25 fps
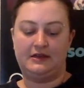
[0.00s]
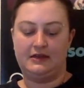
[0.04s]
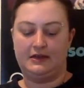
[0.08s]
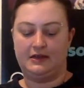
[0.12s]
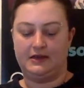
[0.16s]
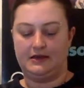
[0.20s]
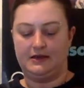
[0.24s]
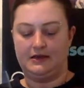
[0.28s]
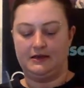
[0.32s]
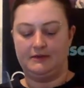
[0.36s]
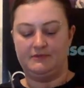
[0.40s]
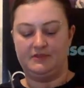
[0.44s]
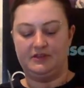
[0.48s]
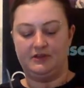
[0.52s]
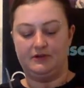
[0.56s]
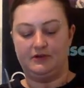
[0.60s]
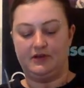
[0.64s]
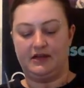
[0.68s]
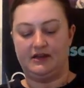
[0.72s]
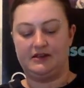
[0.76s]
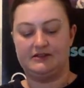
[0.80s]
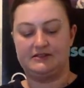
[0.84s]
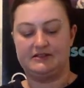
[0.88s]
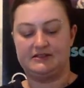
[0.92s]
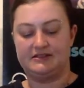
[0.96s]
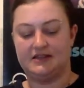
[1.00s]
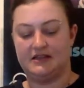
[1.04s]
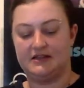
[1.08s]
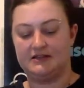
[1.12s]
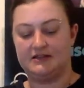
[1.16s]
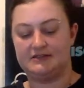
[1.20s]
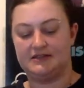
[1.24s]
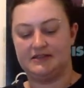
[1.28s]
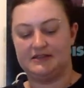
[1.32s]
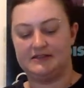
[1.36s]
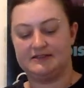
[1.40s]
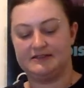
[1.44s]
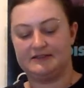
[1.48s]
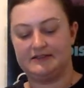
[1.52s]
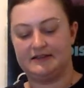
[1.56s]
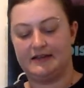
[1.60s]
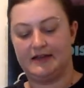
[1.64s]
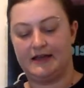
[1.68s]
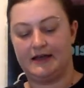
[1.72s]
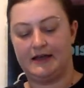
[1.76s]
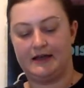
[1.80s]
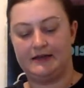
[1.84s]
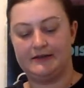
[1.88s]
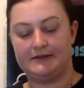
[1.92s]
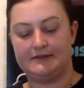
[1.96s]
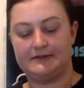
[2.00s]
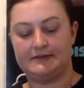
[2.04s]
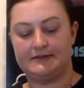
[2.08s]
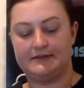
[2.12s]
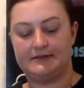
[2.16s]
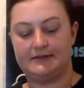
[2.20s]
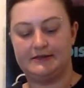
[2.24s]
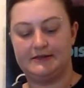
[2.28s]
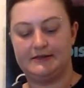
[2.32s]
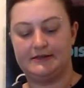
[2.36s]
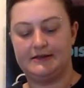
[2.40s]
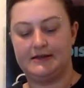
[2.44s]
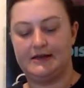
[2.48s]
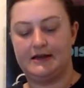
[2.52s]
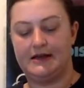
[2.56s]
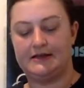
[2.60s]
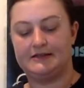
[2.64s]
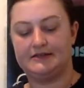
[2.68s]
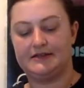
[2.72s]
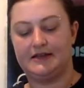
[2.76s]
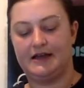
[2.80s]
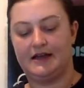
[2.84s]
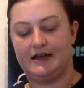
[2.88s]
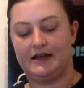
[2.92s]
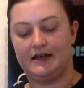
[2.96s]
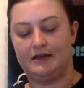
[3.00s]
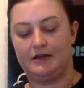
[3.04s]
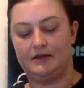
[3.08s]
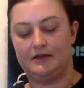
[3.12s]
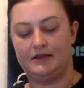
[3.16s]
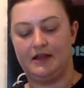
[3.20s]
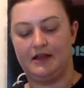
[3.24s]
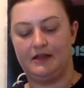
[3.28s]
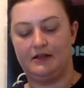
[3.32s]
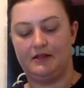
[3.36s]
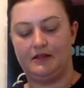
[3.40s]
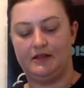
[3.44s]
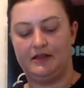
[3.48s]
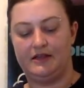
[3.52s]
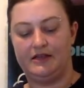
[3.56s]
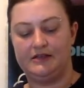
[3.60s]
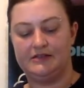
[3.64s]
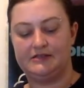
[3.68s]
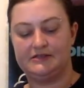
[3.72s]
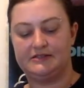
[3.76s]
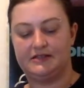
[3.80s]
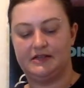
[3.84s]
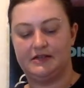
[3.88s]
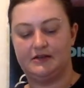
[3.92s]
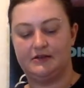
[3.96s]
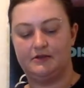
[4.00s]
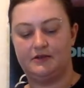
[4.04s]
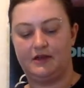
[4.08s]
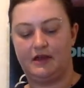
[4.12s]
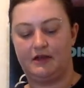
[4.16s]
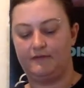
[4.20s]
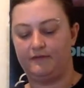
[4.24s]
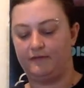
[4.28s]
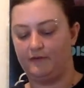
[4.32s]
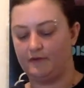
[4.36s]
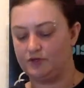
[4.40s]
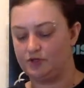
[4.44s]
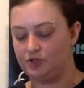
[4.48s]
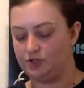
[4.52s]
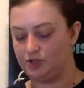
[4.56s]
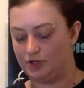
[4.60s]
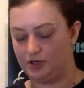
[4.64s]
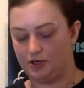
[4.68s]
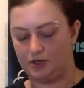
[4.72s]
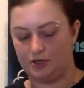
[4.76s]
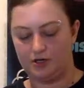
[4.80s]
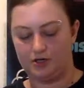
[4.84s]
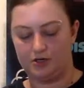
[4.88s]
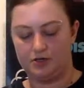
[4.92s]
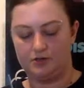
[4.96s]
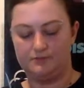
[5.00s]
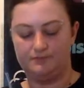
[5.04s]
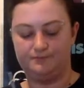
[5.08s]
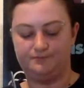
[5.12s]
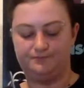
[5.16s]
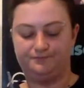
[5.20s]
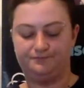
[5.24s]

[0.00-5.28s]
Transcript: The United States is not high on that list. I know that for sure.